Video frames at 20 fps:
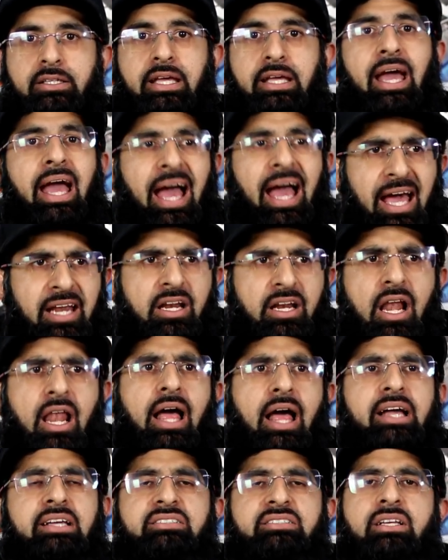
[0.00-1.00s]
Yeah,
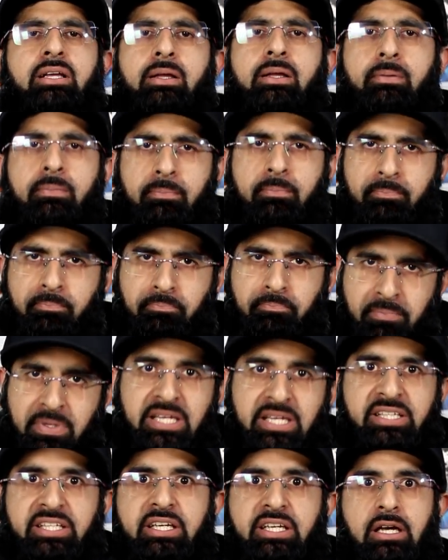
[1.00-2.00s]
analyze
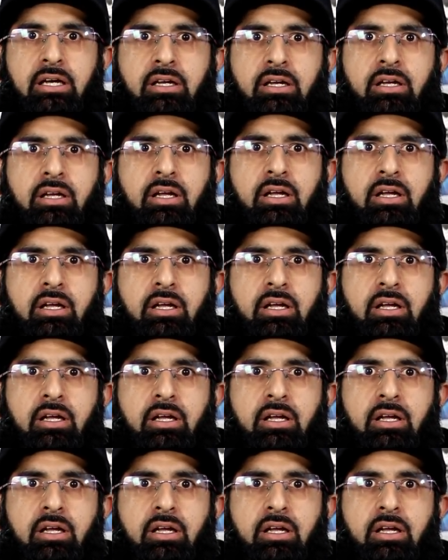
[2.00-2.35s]
media.